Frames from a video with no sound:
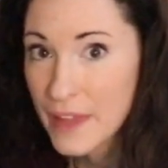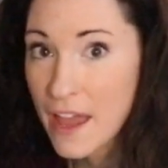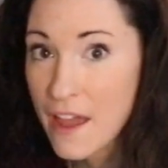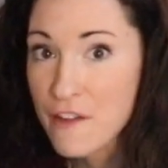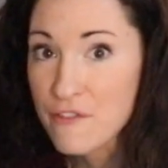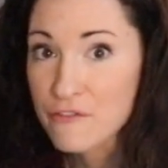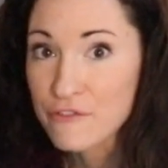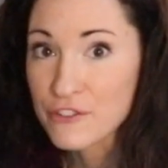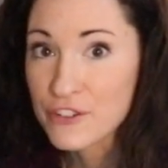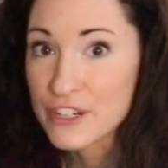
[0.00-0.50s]

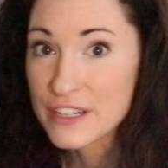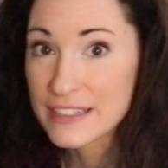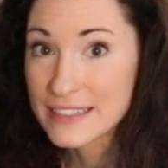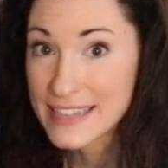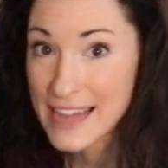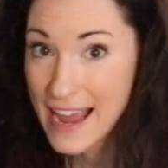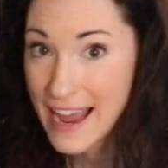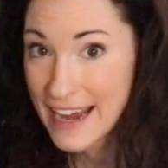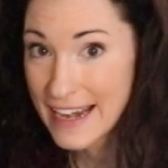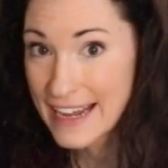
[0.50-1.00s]
Every
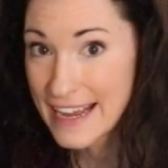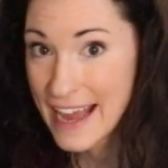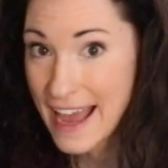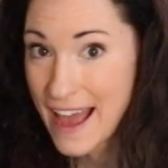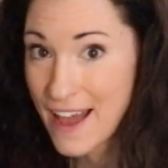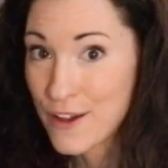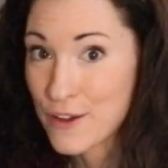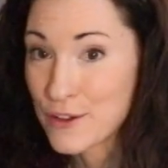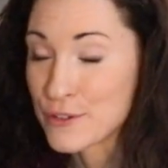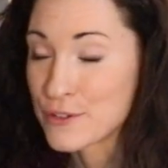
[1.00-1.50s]
tiny
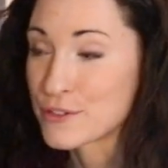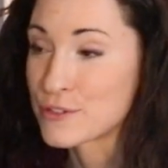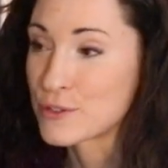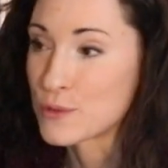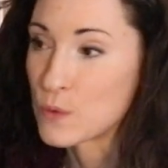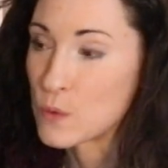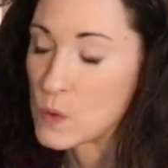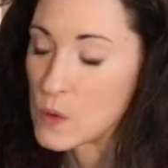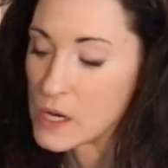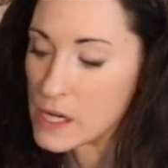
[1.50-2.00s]
house
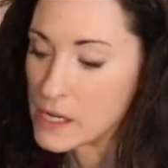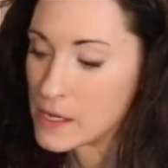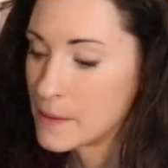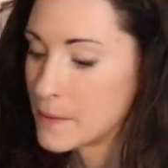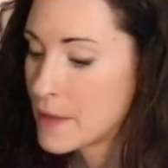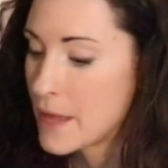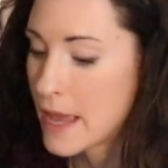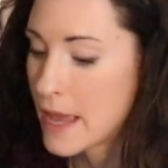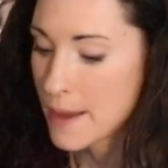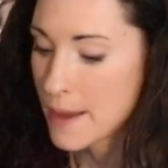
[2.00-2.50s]
or
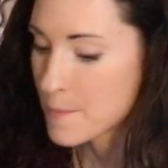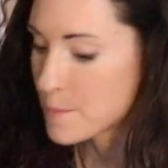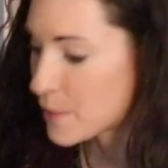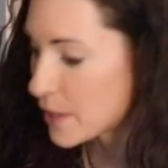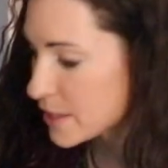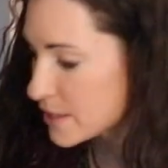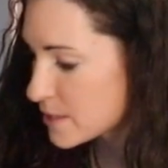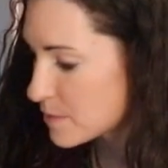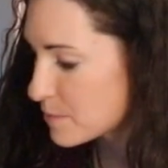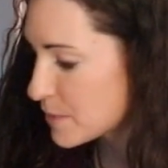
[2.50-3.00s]

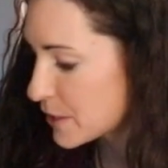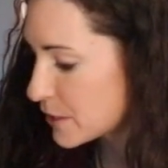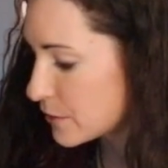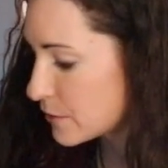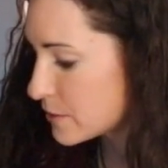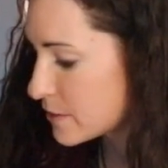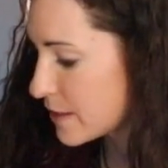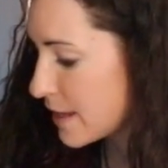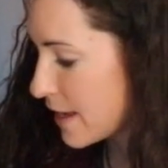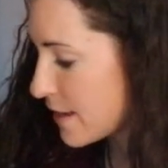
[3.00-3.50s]
bus
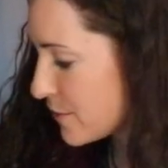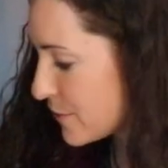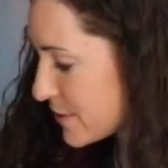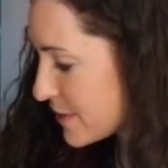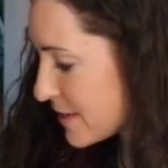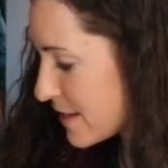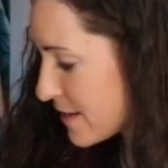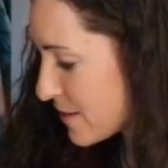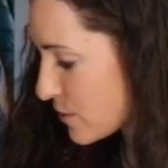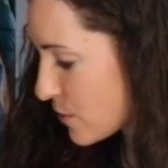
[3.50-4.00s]
build that you
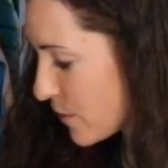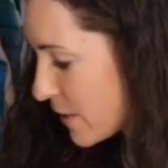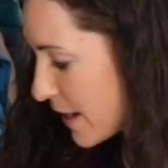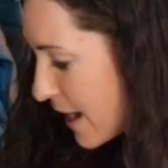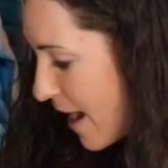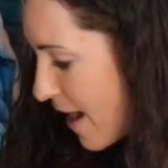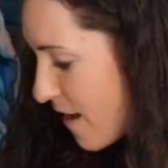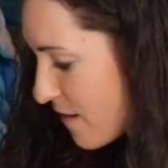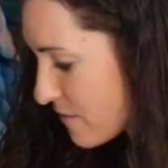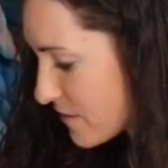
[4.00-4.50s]
see is going to
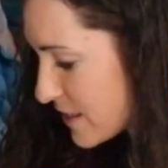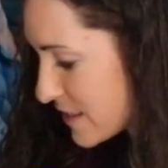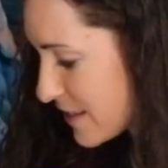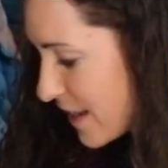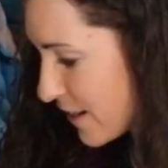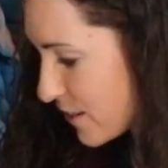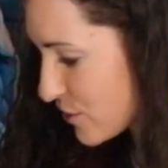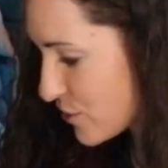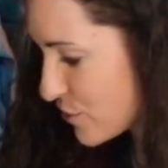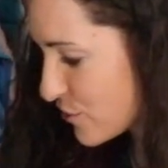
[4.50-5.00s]
have this
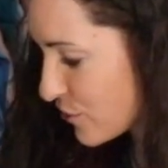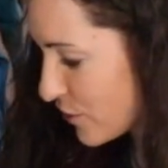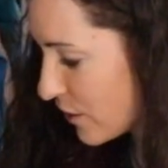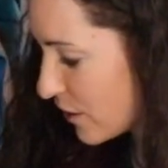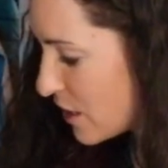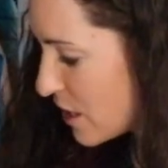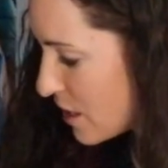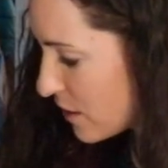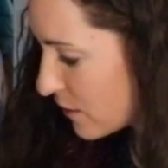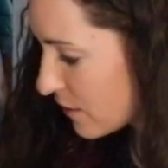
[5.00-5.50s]
extra
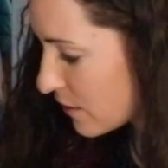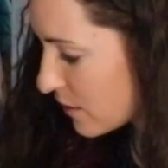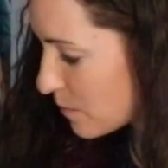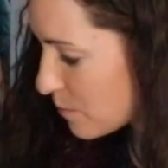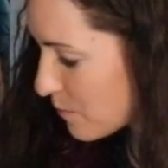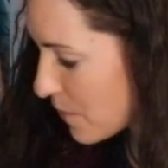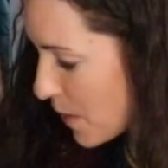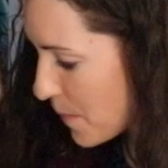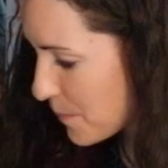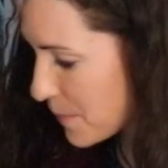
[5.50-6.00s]
little
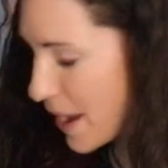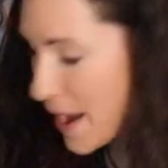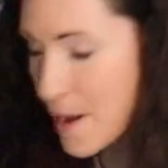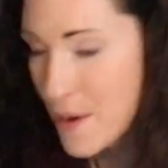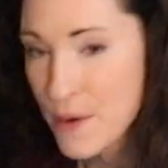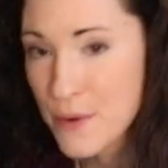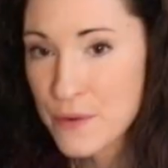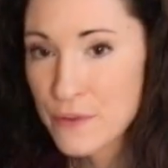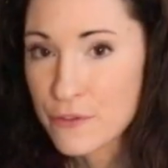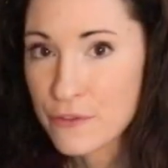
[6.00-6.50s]
bump
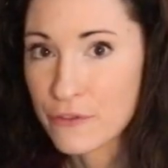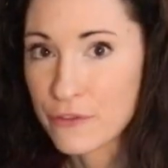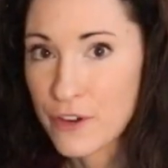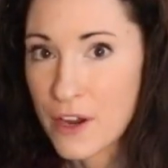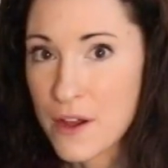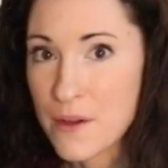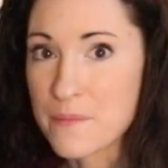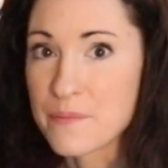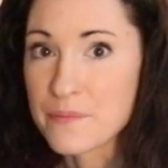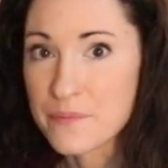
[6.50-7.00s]
out
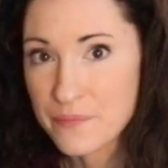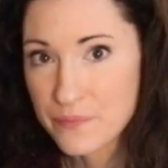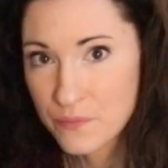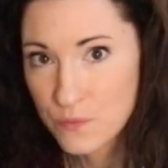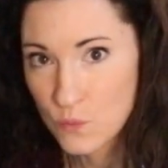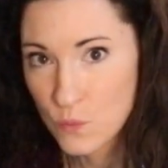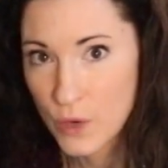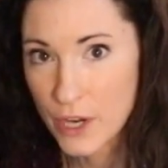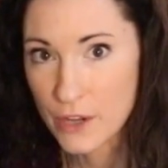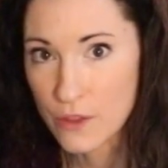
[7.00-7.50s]
from
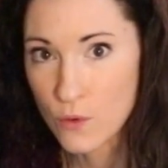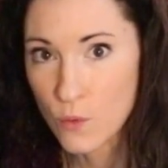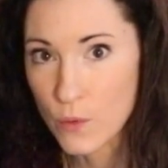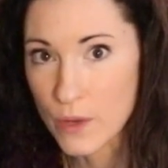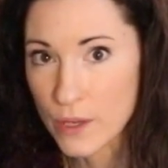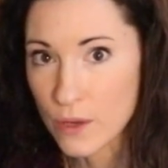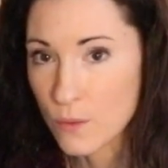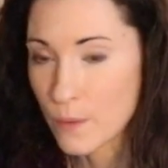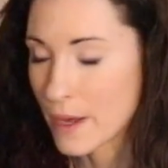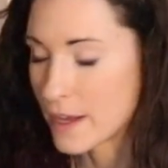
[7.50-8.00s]
where the
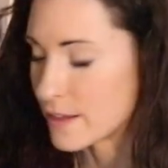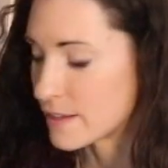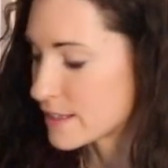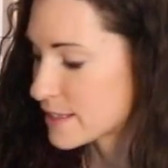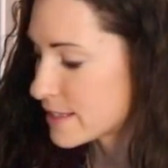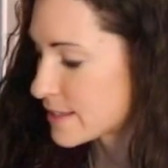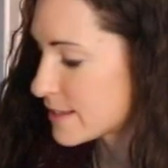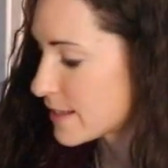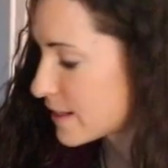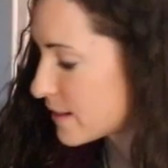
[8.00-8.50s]
wheel wells
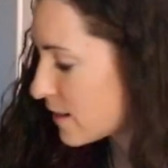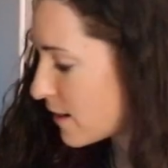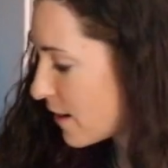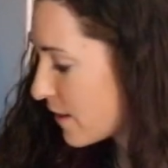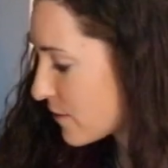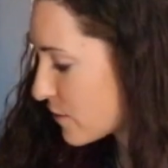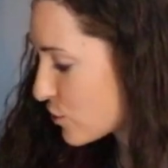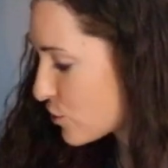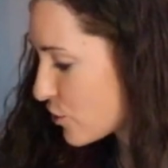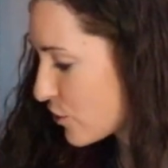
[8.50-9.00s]
sit
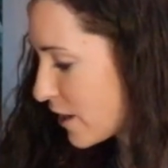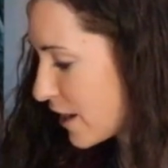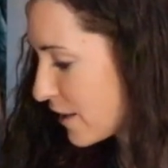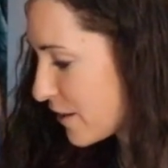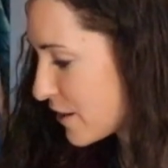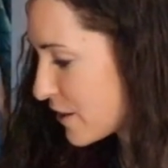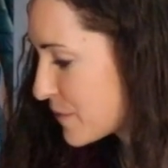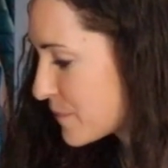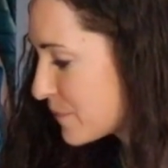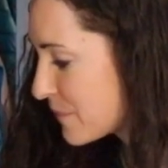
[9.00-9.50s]
on the
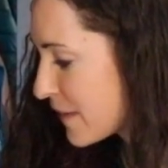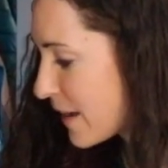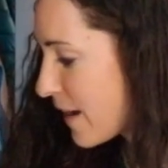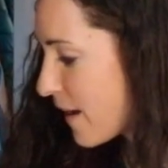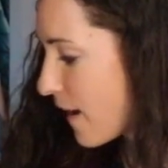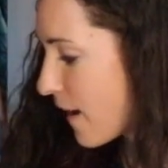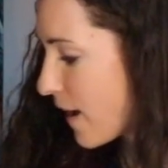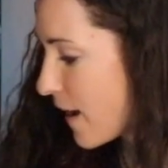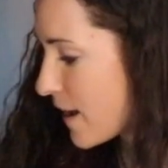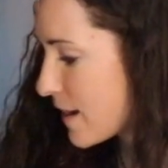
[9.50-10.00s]
trailer,
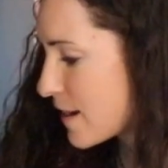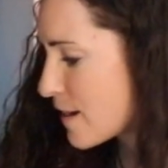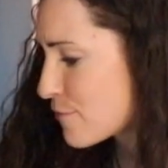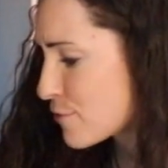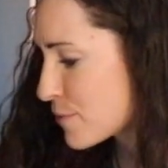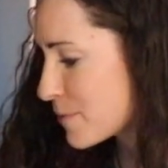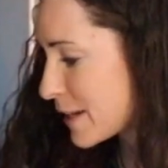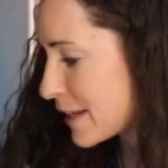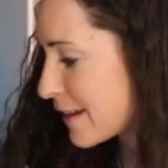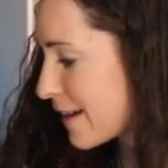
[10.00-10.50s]
and
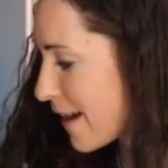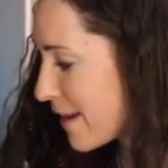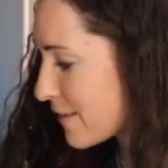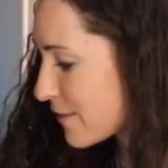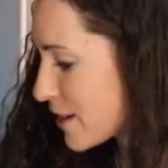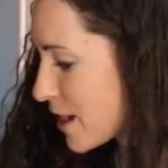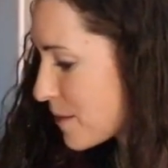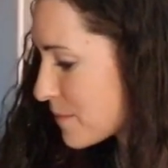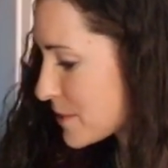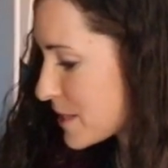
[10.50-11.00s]
everybody kind
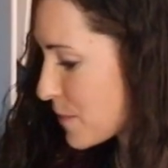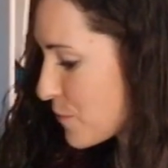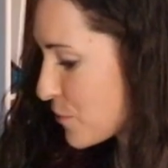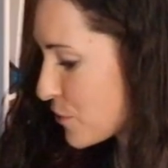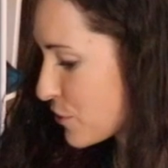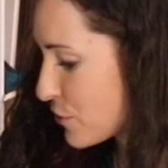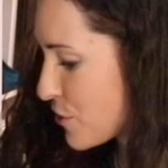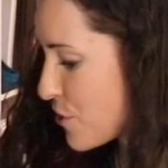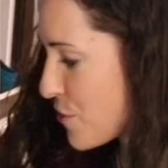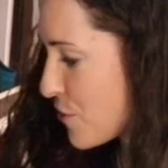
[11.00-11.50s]
of comes up
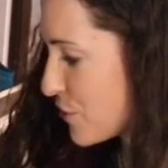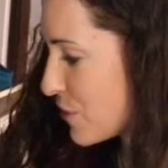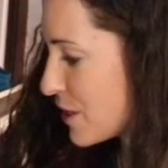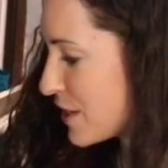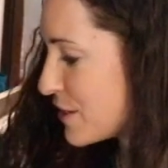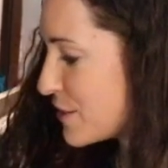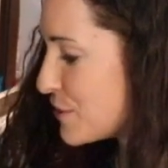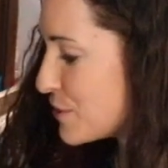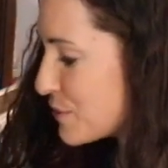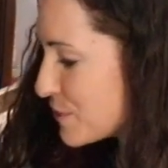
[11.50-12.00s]
with their own
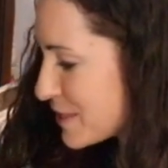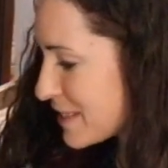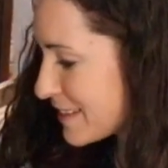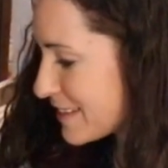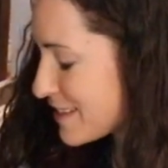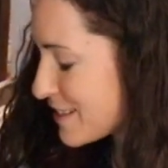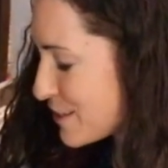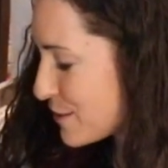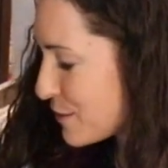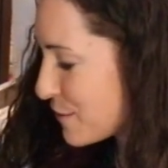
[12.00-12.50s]

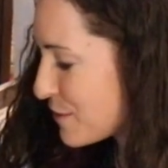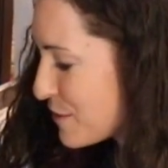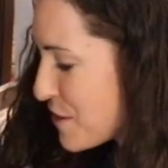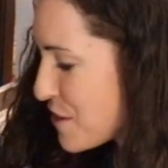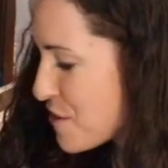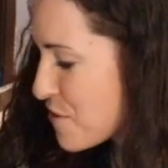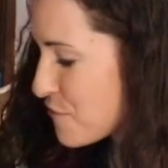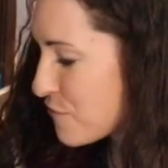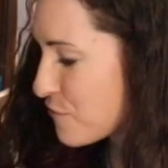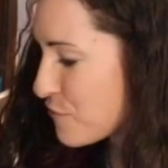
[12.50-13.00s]
uses
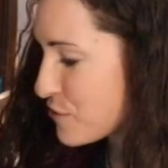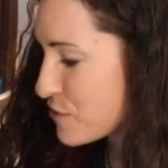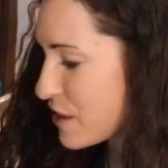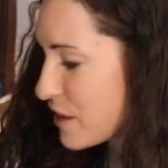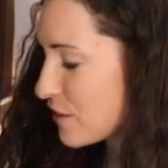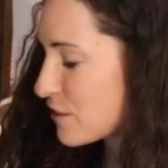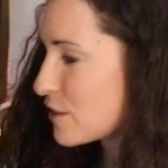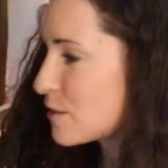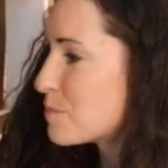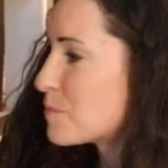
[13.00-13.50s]
for
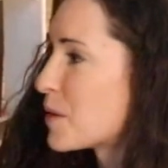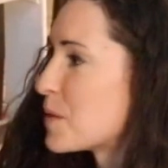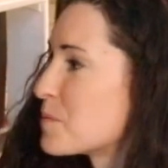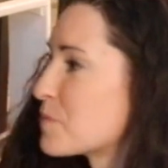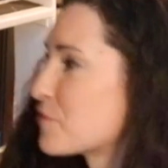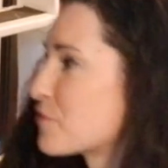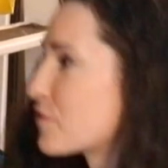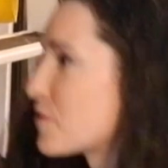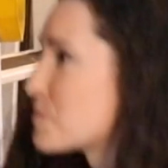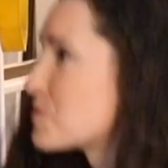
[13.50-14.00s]
that little
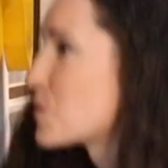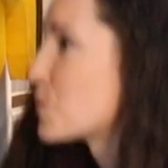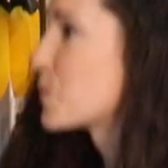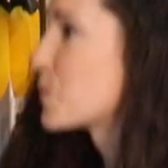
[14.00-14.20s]
bump from the